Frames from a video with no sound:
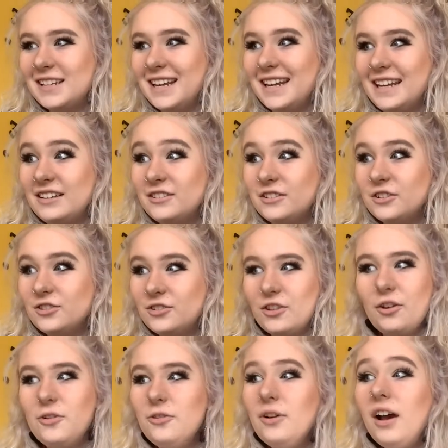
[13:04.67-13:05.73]
it is just
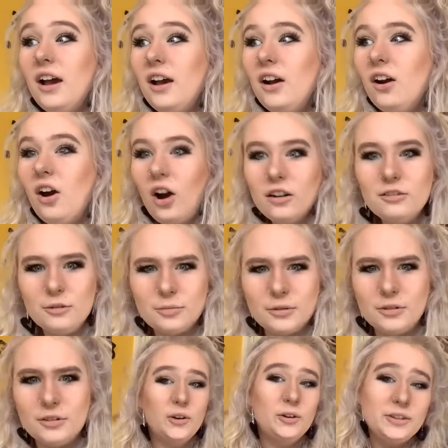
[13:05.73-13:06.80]
so
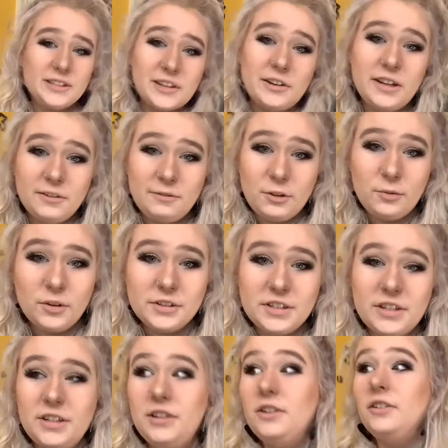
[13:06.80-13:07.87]
horrible. Also, if you want
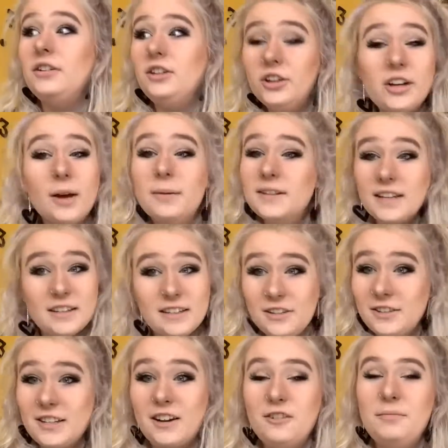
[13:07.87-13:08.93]
to look up this into
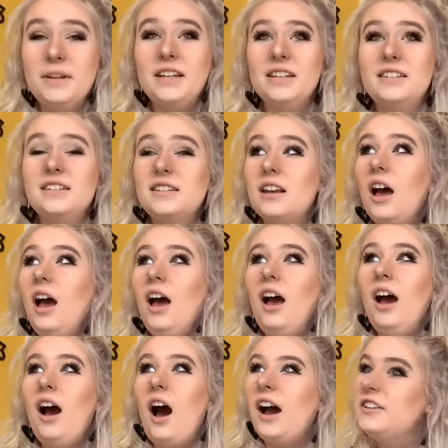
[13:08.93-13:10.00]
yourself because
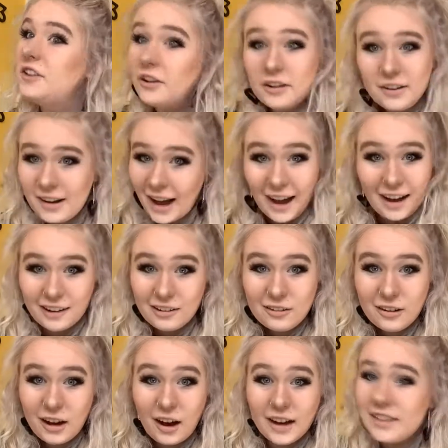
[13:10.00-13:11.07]
I don't know
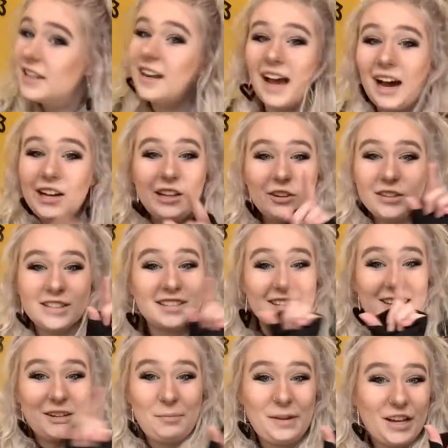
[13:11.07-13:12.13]
how, I don't know how long this is
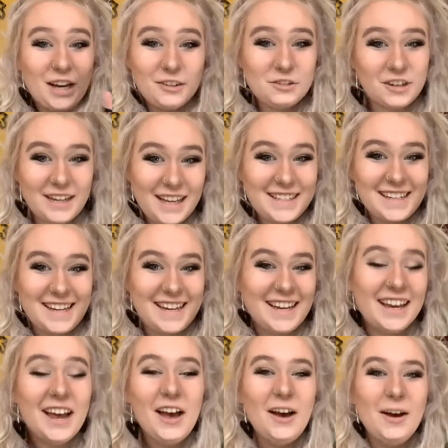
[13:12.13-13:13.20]
going to be after I edit
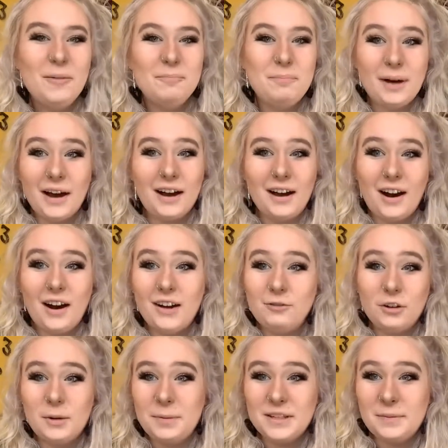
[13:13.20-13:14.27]
it, but I've
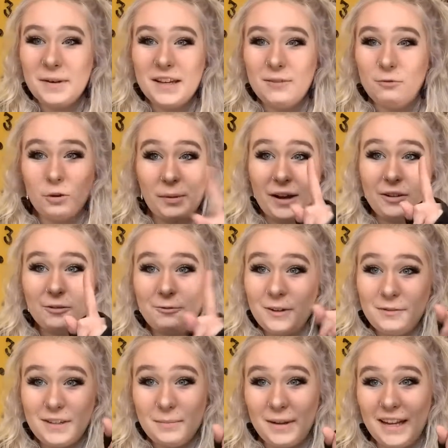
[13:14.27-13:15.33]
already been speaking for about
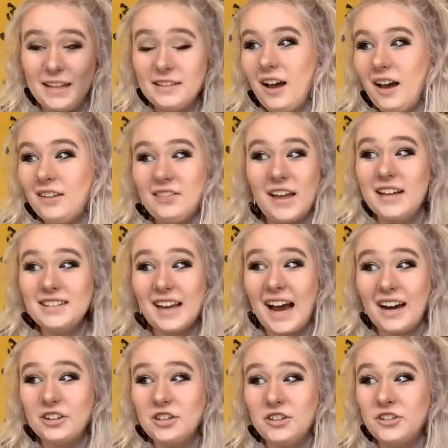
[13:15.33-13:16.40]
50 minutes and there's
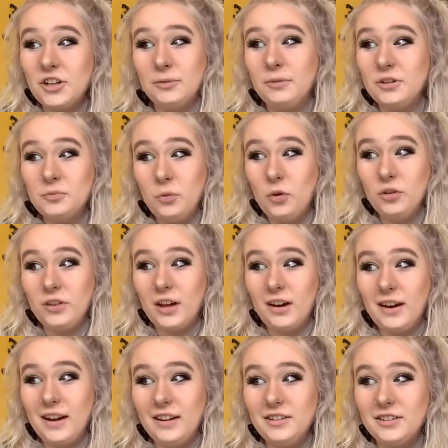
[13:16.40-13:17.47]
actually so much more that
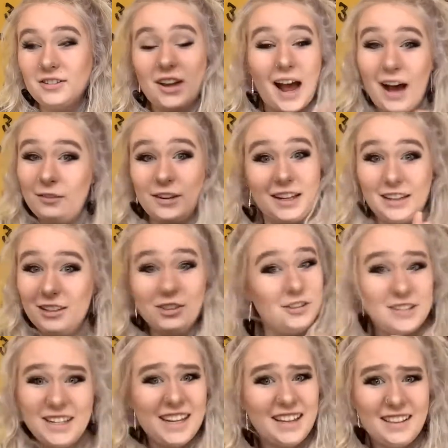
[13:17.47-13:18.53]
I just haven't
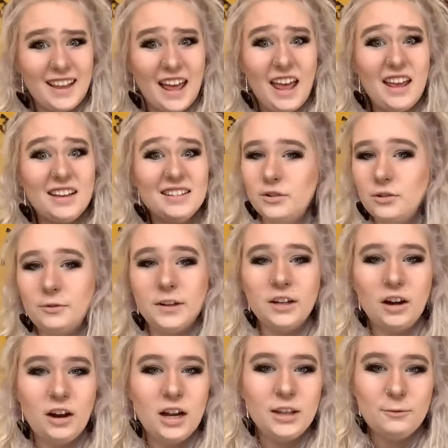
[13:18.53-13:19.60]
included in this. So if I
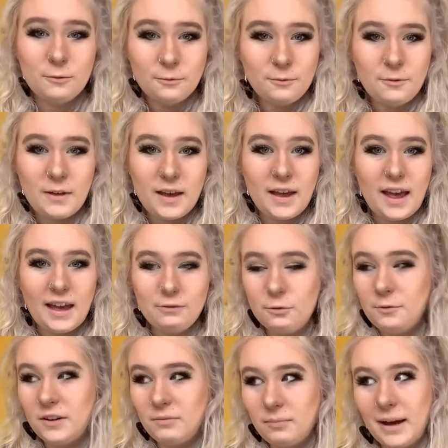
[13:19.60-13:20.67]
can't even fit
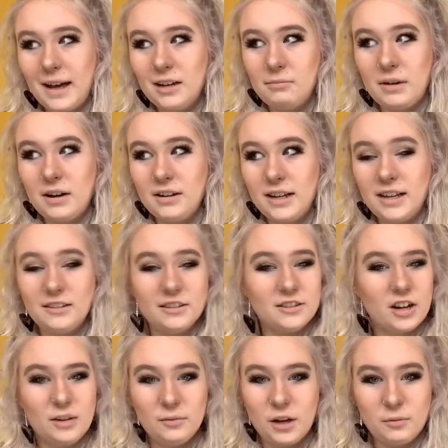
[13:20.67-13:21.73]
everything bad about it in the
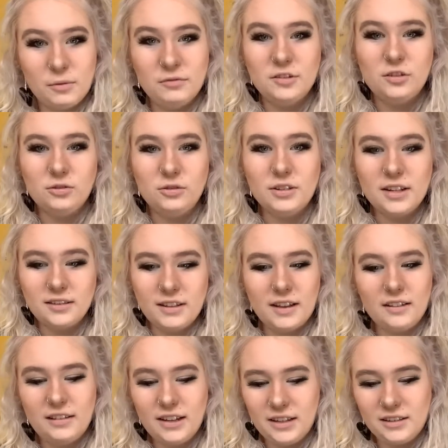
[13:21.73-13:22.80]
time that I've been recording,
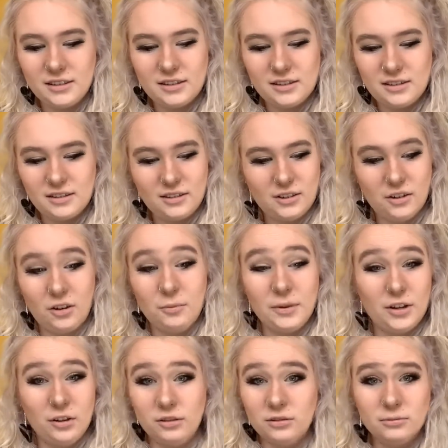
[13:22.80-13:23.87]
then it's gotta
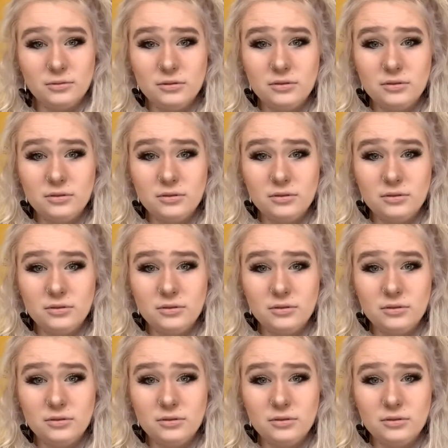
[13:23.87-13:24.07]
be horrible.